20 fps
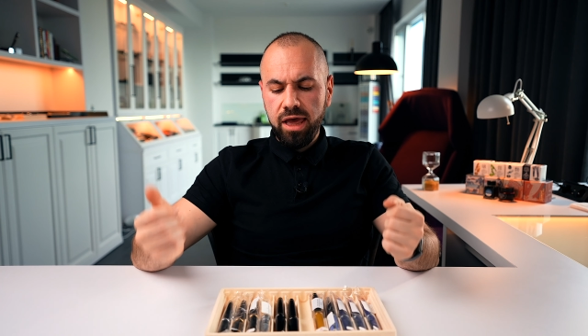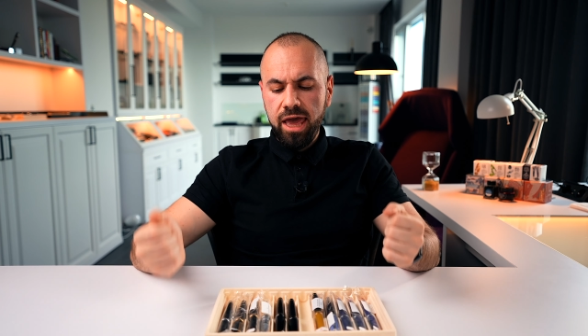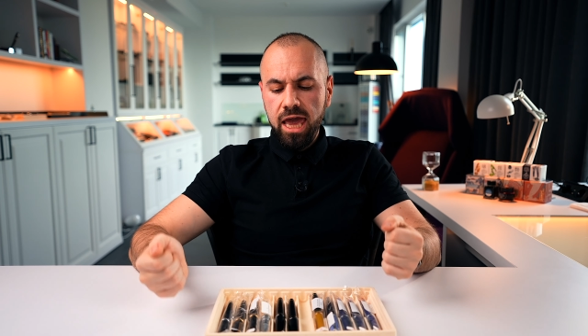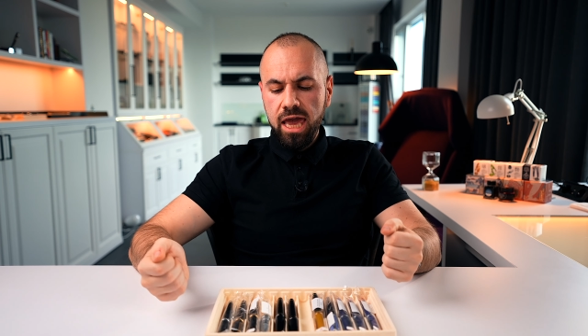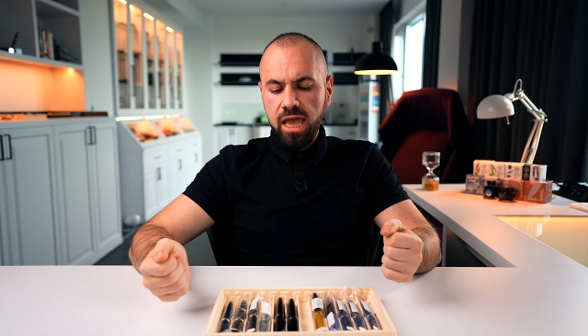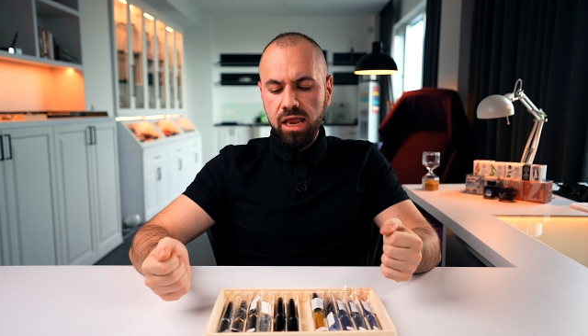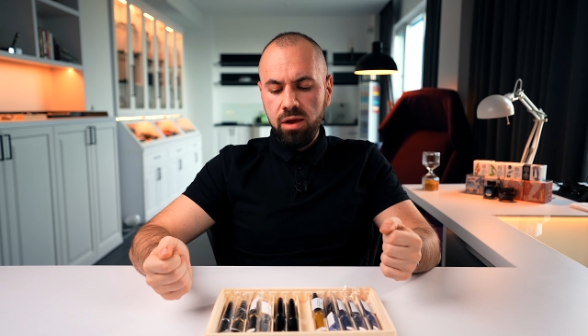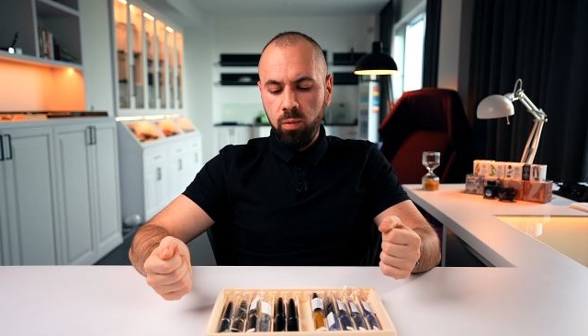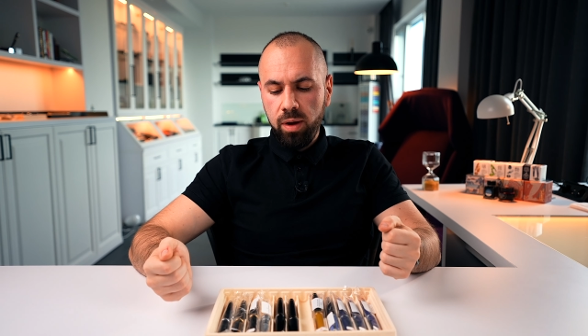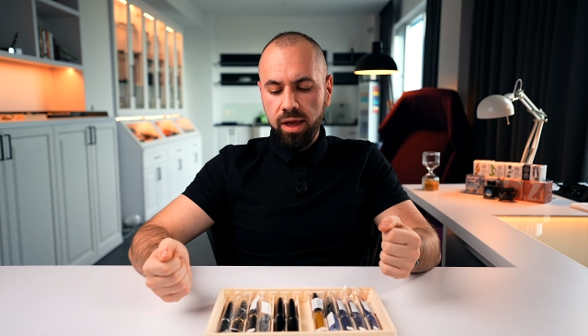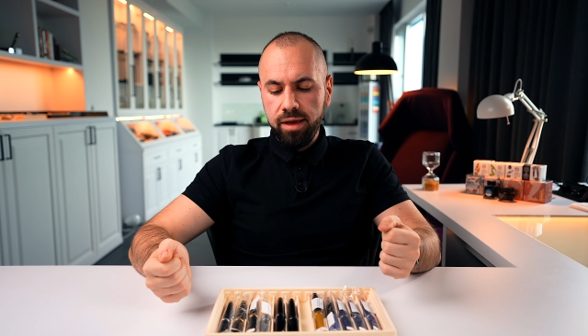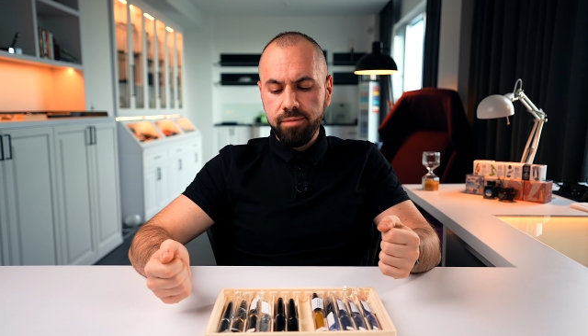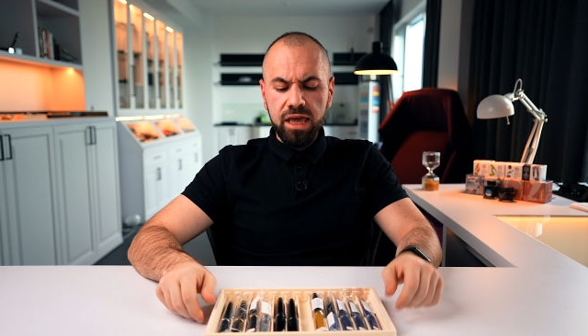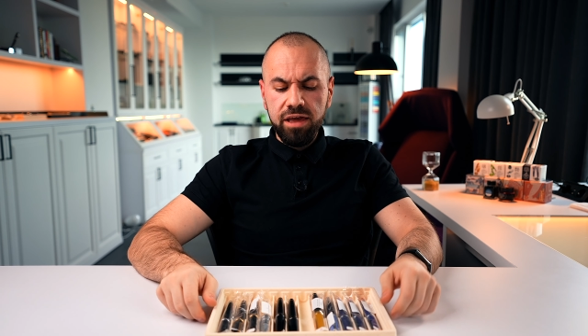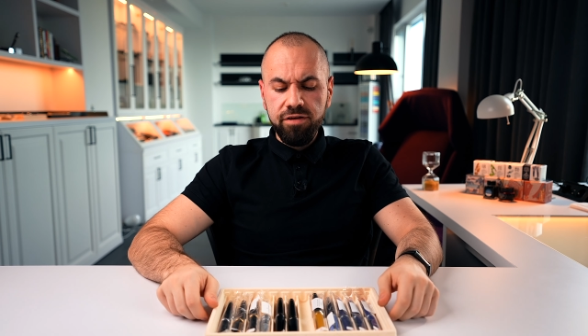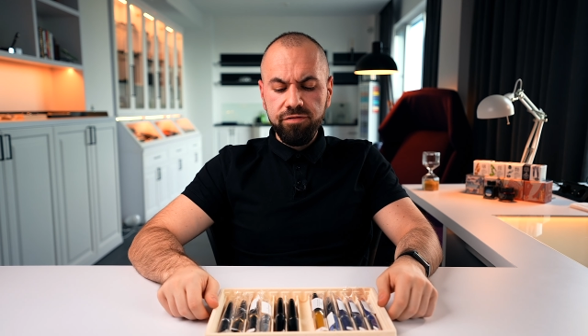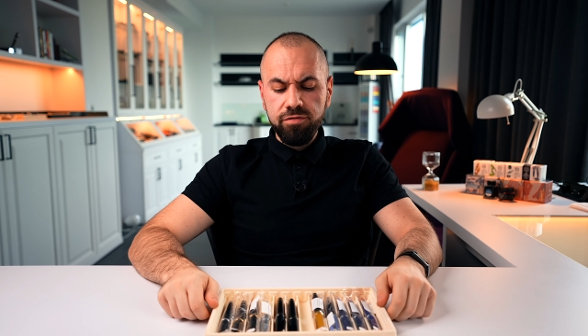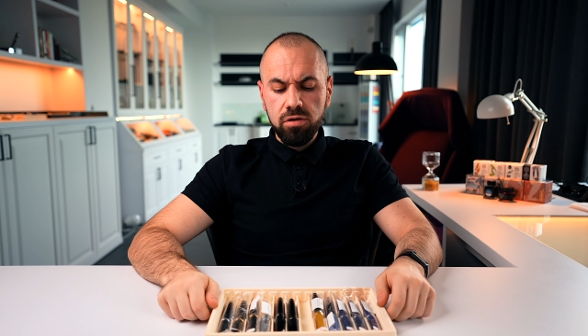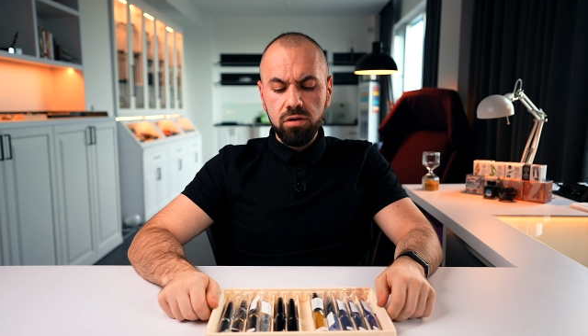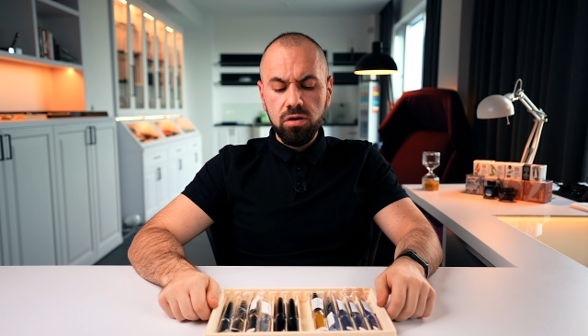Anyway,
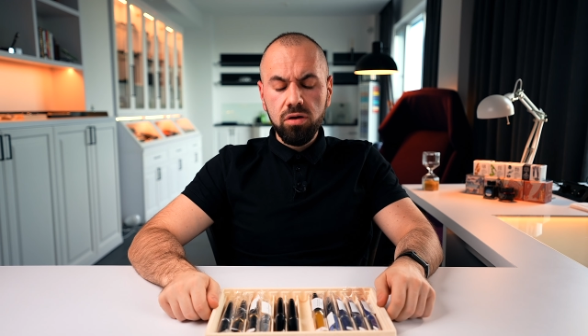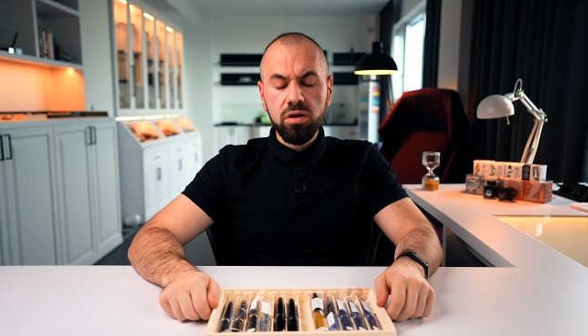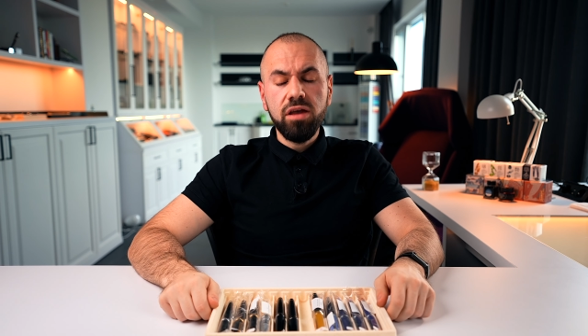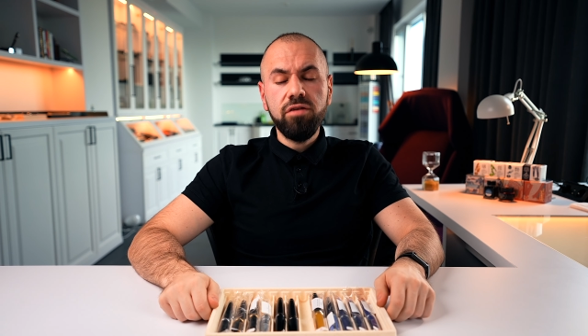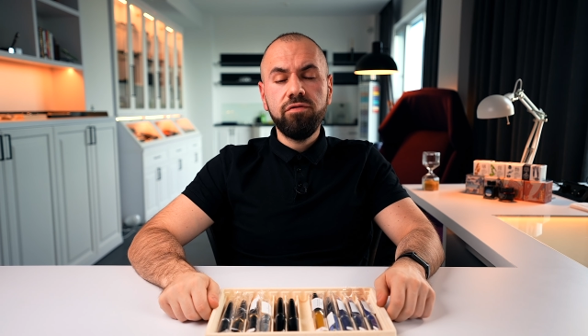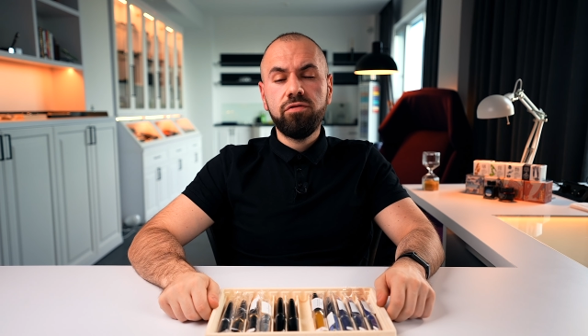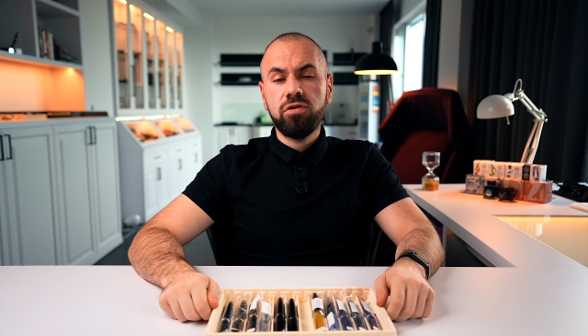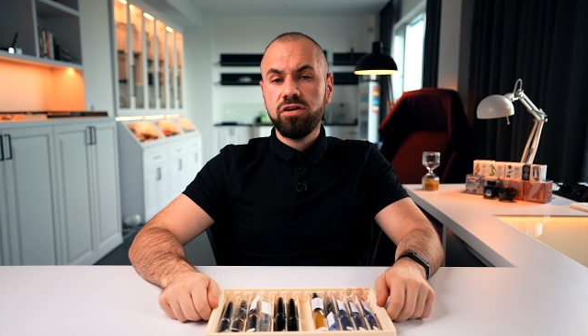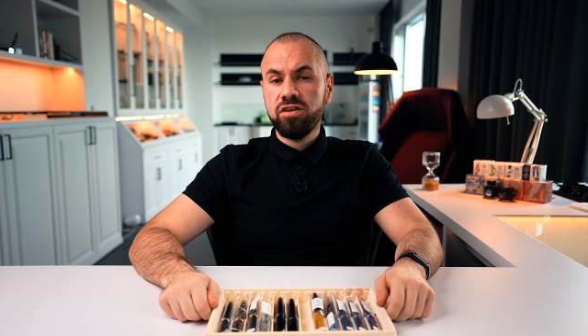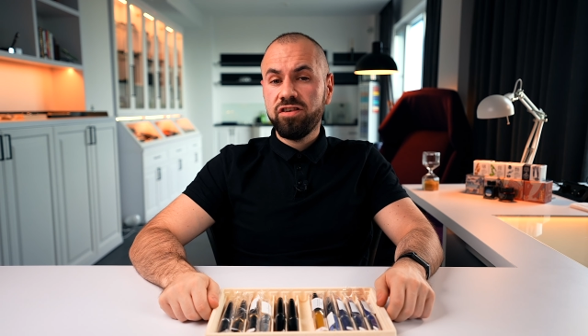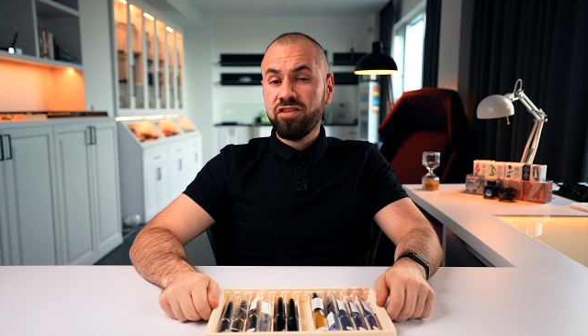if you're looking for a